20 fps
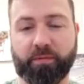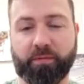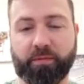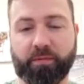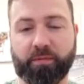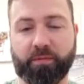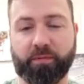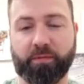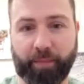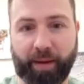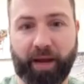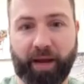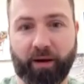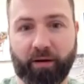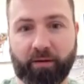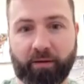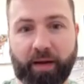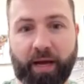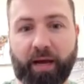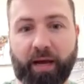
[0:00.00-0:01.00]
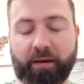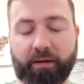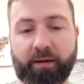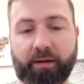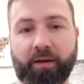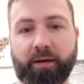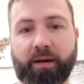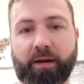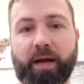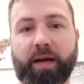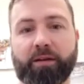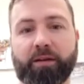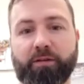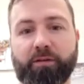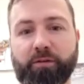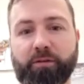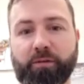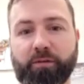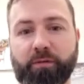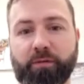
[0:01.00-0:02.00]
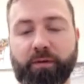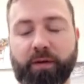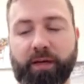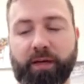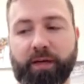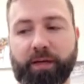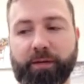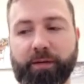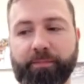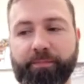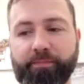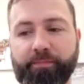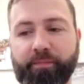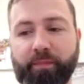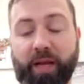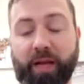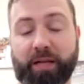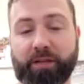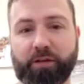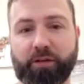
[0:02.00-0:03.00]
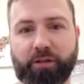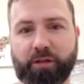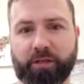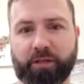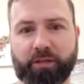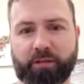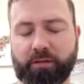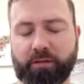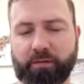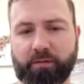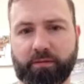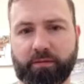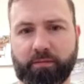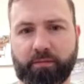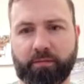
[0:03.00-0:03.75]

take them out not not to uh not to just